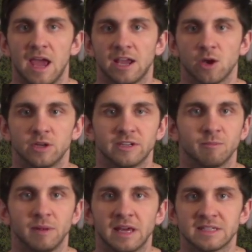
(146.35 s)
and go to
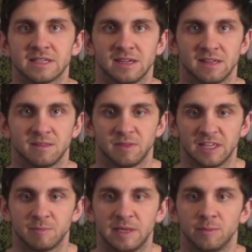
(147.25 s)
different places, is
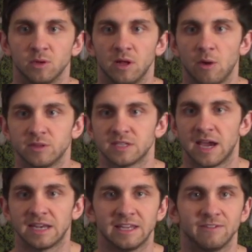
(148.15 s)
these people
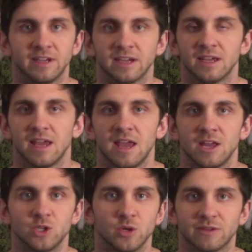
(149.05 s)
outside living,
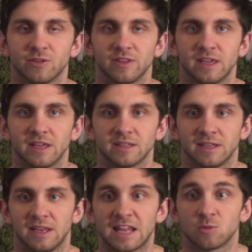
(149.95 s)
doing different things,
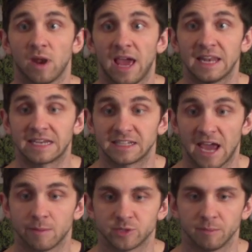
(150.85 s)
and that's what I like to
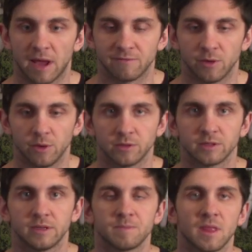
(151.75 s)
capture in my photos.
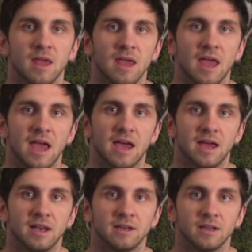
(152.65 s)

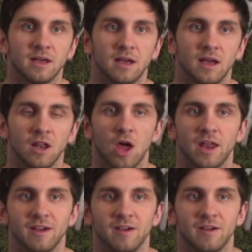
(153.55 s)
And
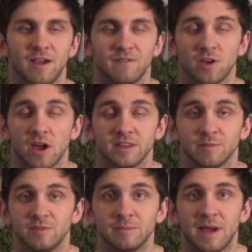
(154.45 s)
I've gotten
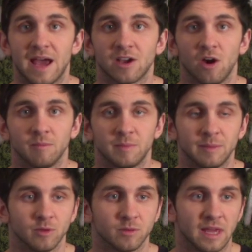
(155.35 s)
some feedback on
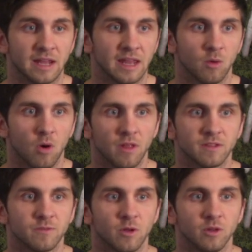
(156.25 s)
people saying that, oh, this
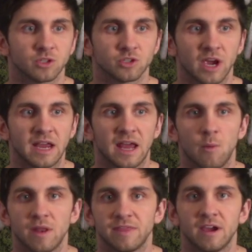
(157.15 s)
photo looks great, I
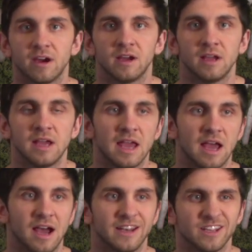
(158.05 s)
went there,
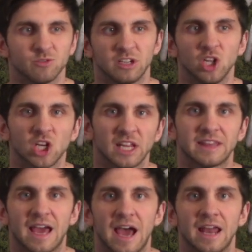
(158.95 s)
it doesn't really look like
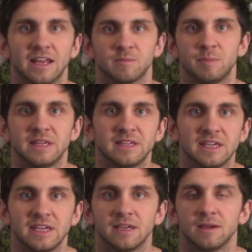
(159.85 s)
that, it's
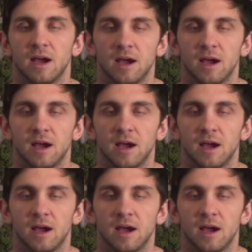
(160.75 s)
busy,